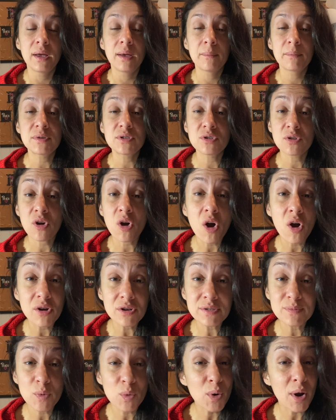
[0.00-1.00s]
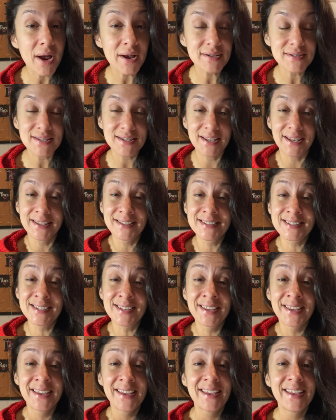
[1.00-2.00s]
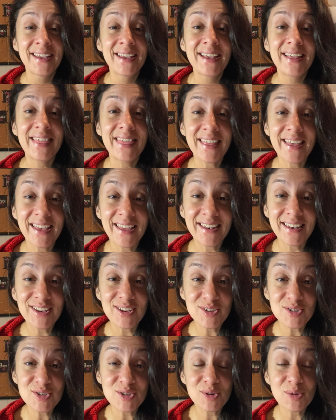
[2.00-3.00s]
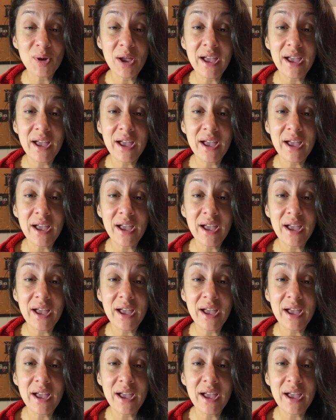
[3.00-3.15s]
because you cause more accidents than you do.